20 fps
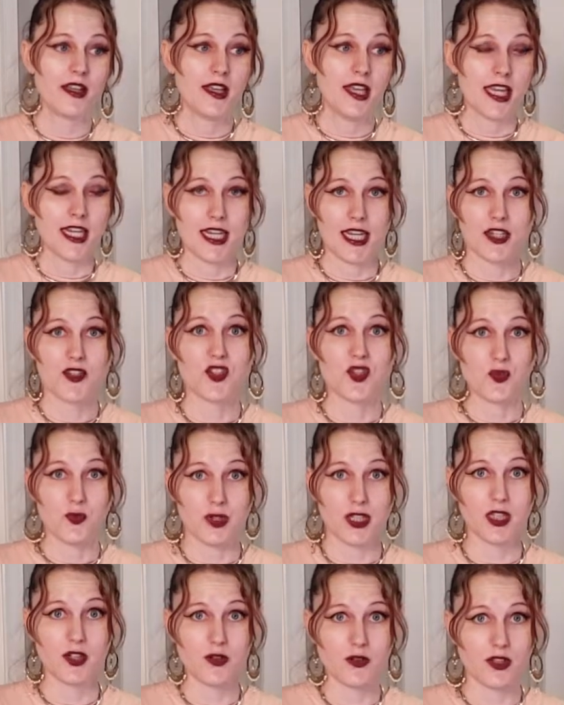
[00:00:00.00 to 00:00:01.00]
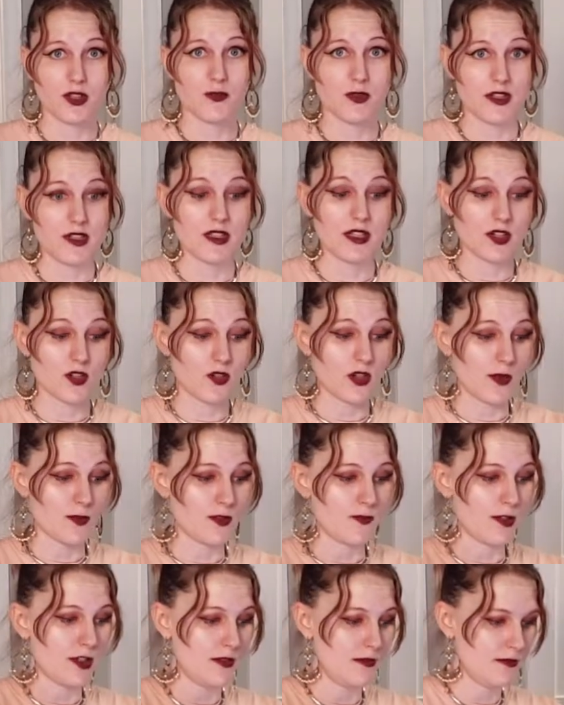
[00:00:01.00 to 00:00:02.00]
and yes, you really only want 6 drops
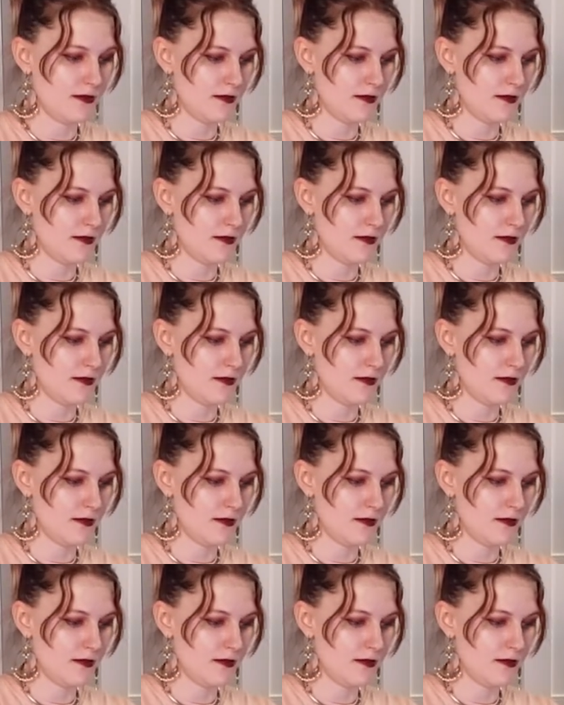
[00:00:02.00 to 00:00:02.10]
of it.